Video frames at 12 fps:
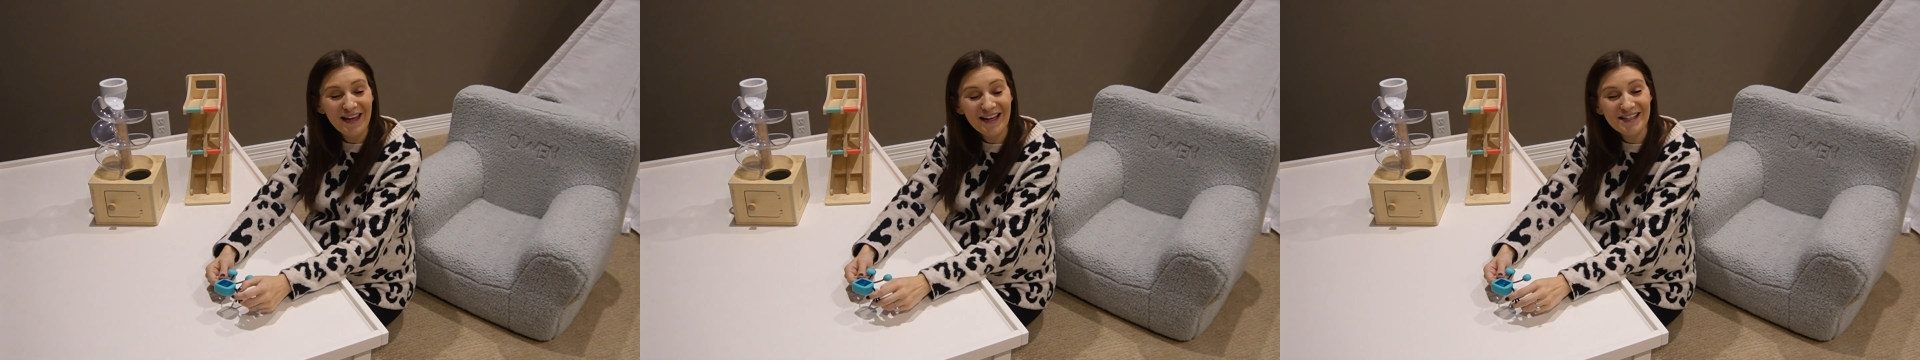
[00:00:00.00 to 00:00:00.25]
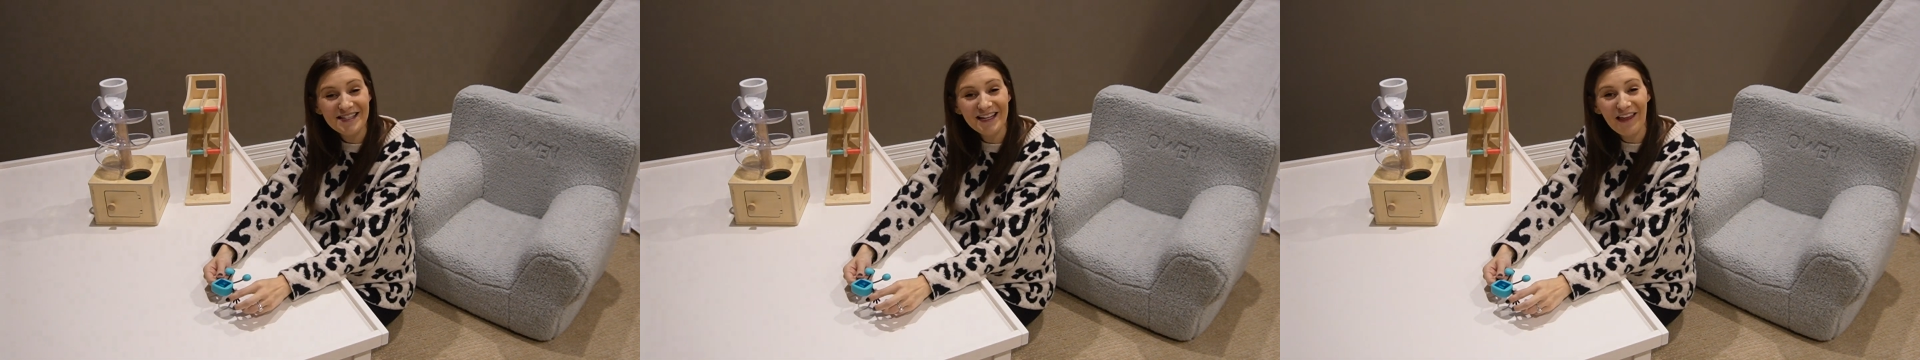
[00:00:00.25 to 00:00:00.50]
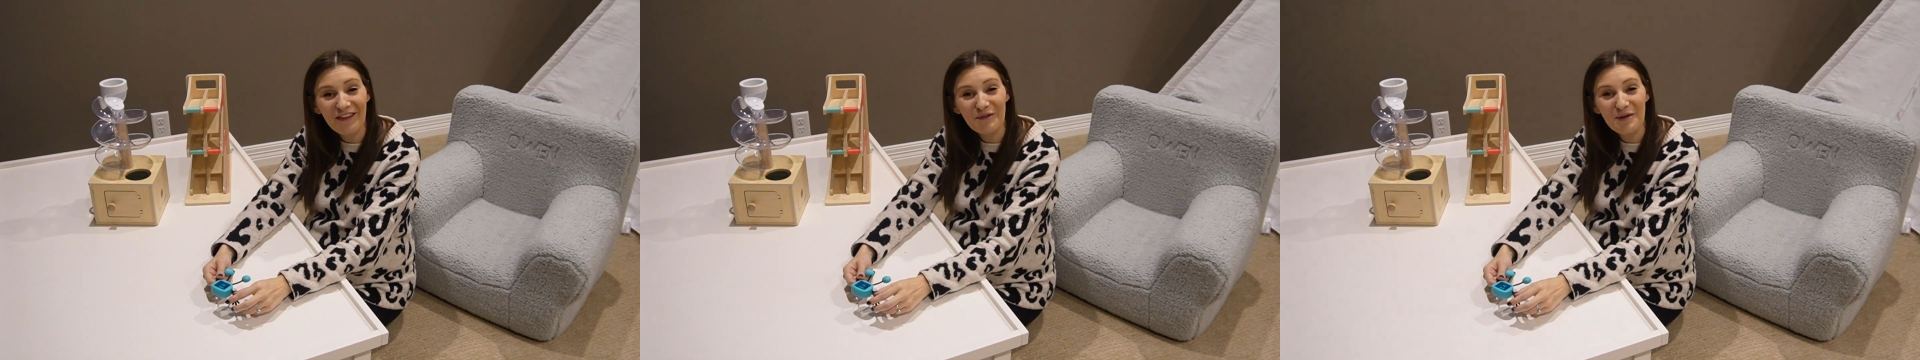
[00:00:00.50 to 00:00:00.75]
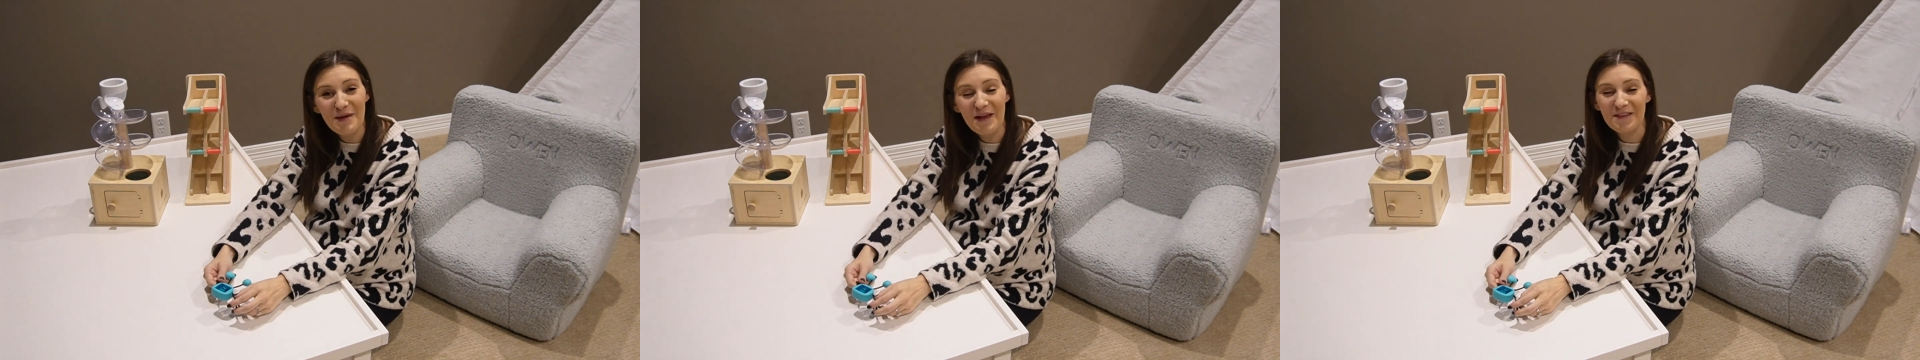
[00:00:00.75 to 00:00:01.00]
as together we
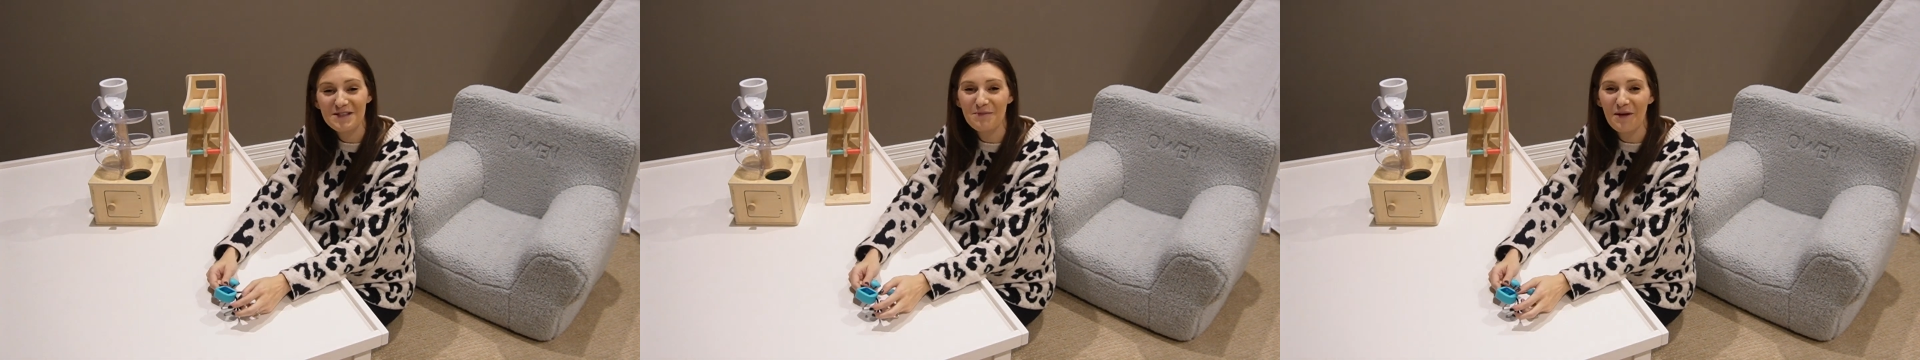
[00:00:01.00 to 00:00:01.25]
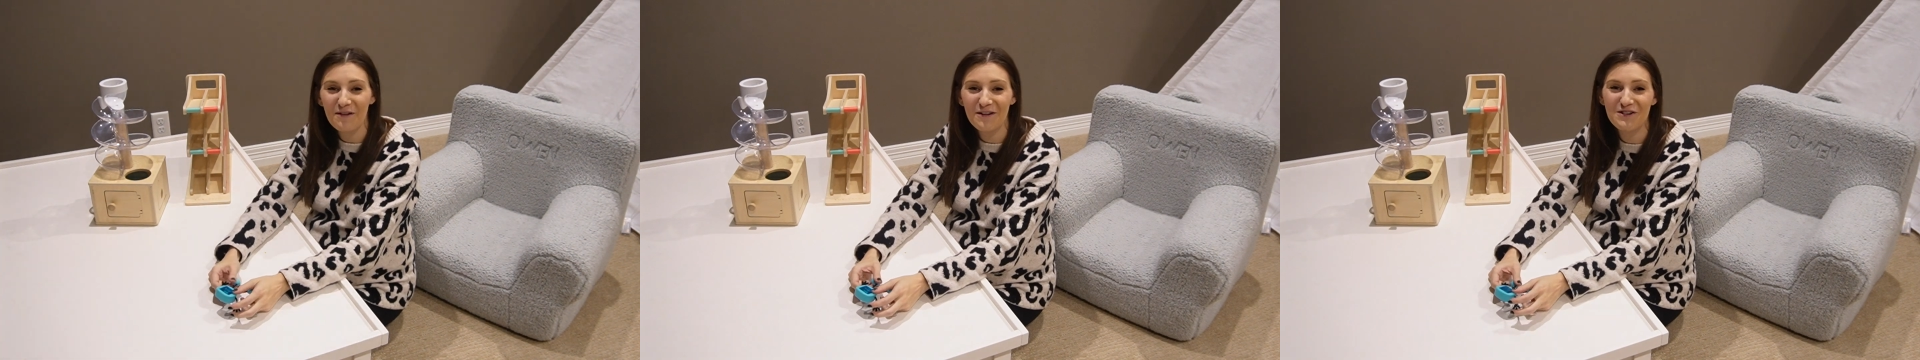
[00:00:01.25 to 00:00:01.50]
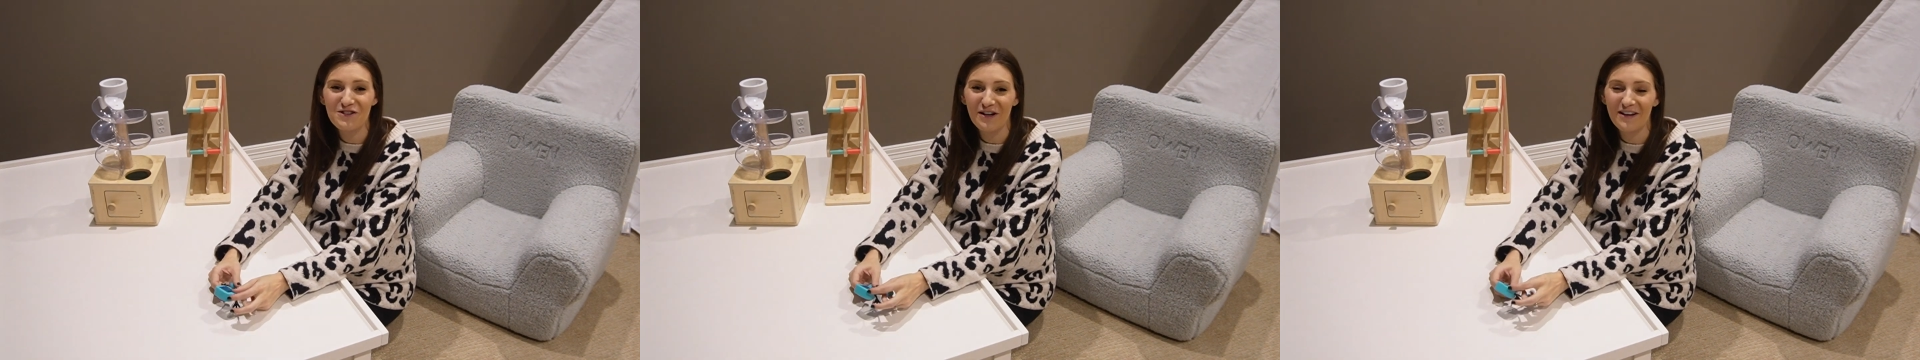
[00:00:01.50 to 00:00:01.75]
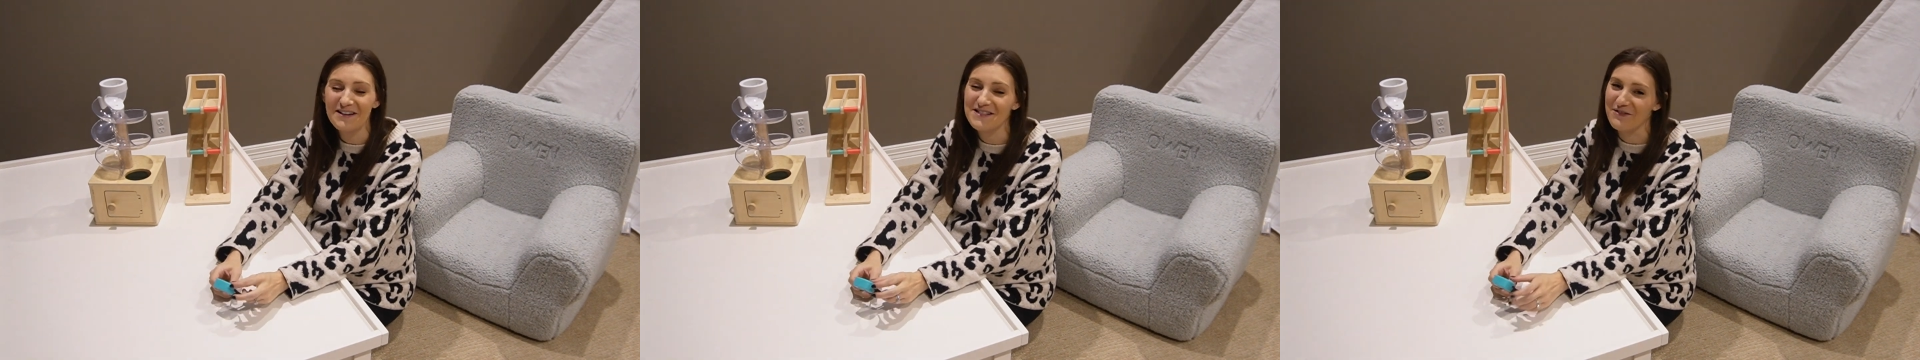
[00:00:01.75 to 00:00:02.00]
make this motherhood
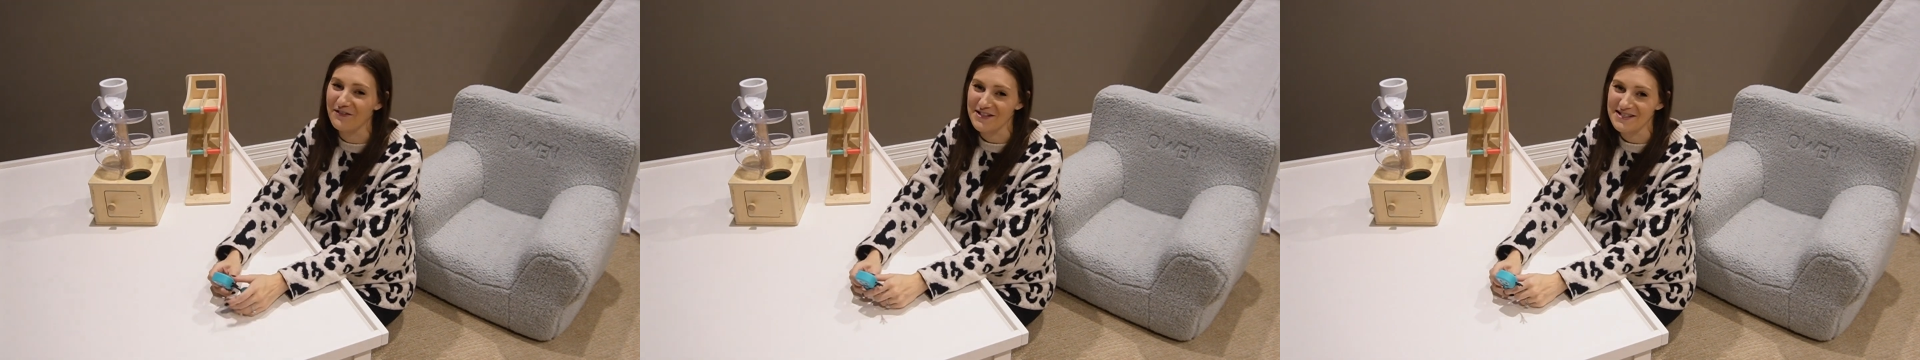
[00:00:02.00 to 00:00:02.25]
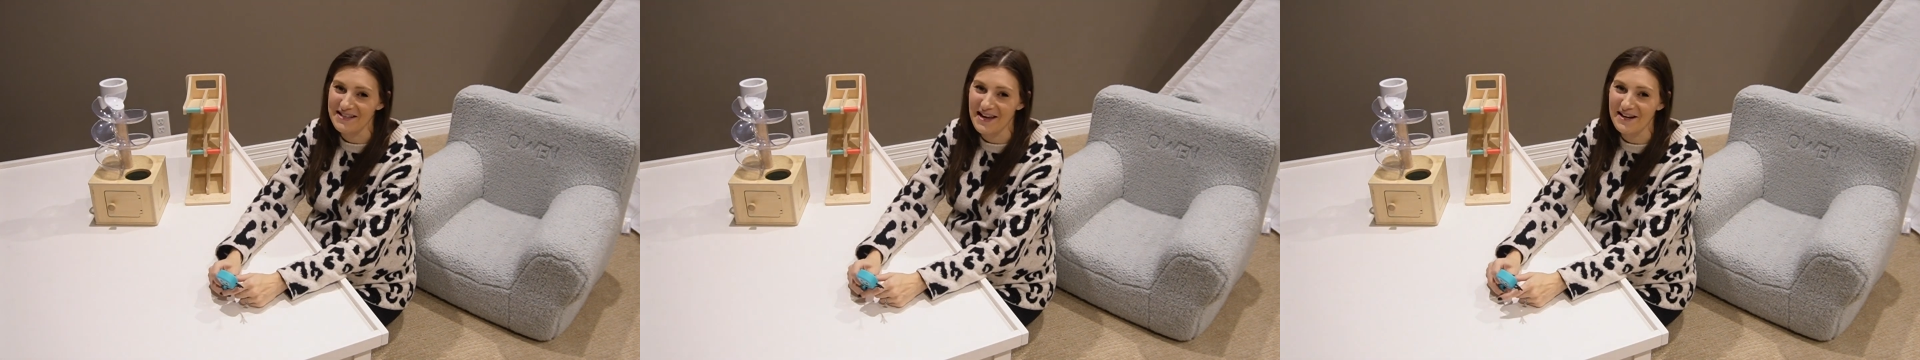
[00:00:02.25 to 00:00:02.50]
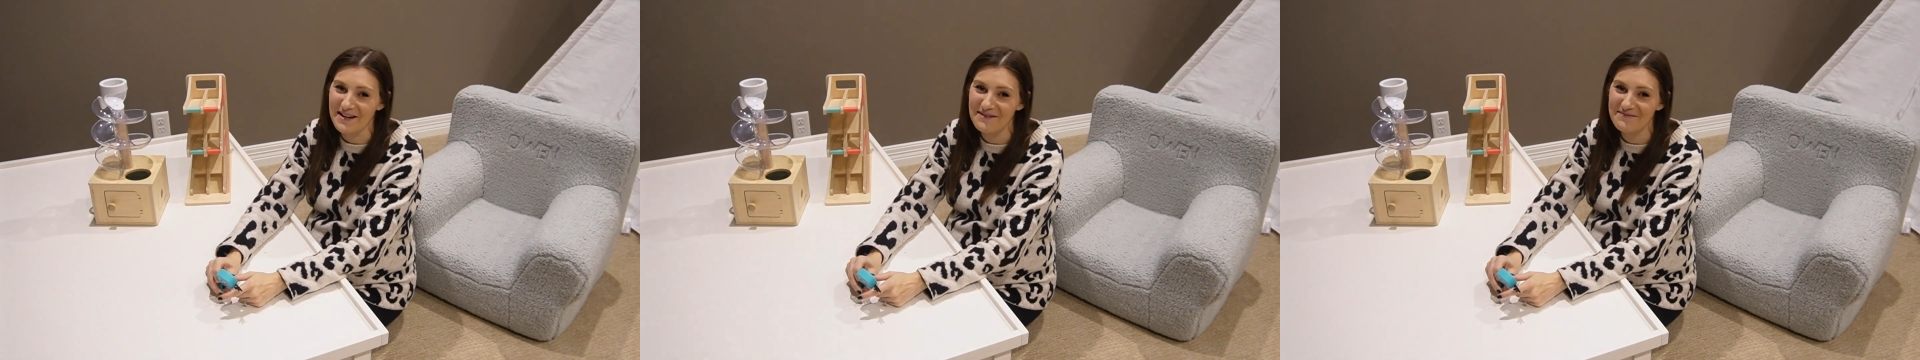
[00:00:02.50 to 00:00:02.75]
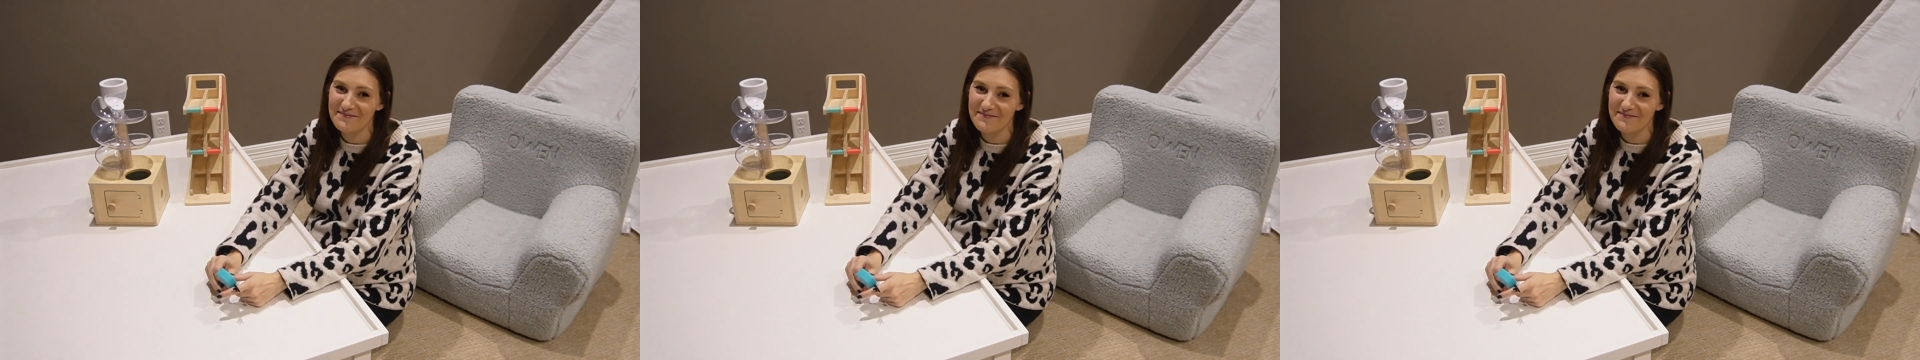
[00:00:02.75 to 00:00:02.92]
journey sophisticated.